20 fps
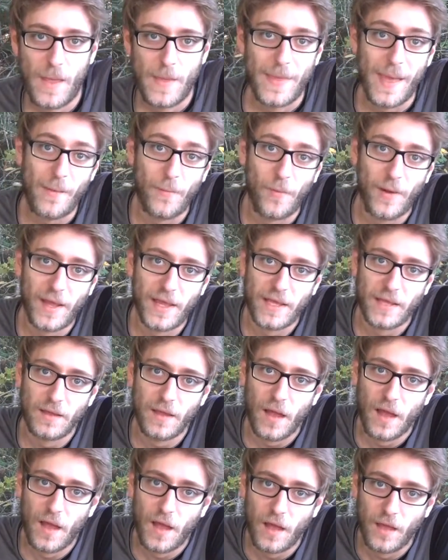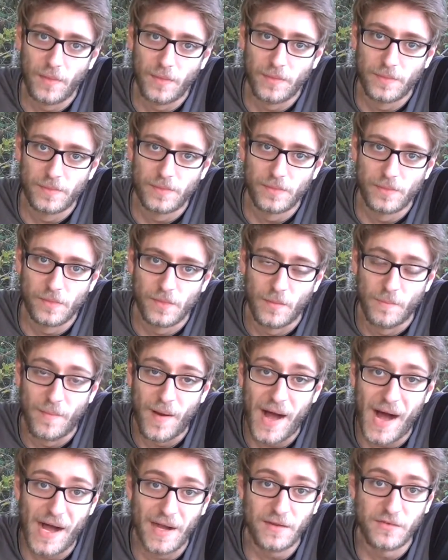That way, the
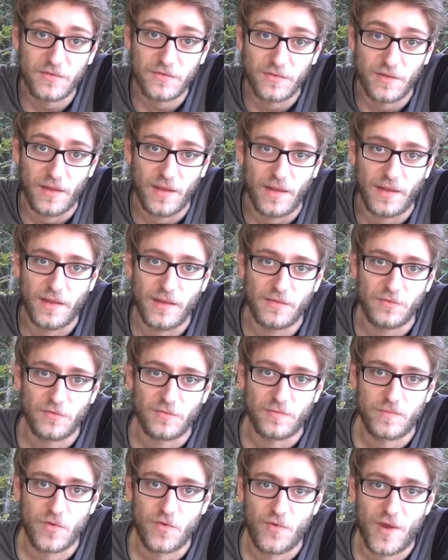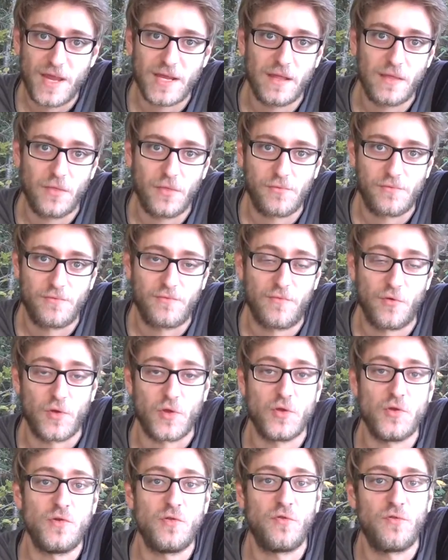box is graded for
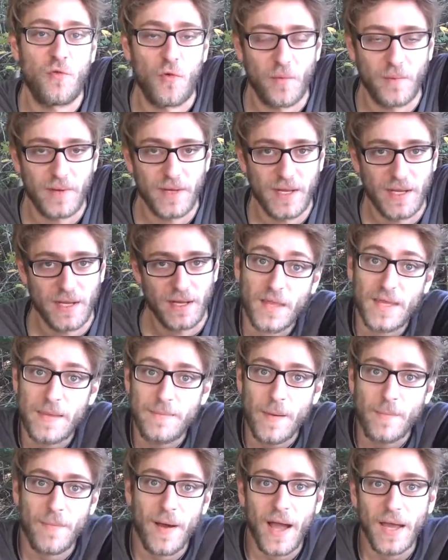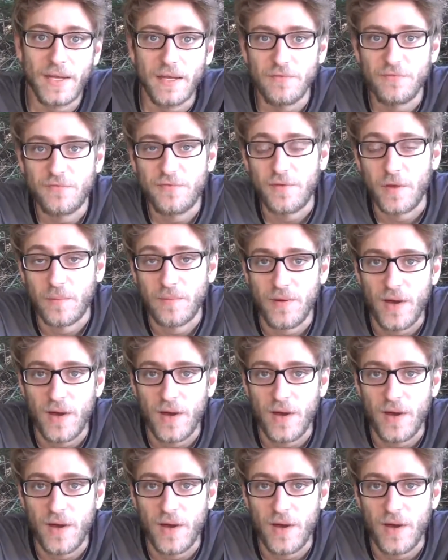uniformity. Keep in mind if your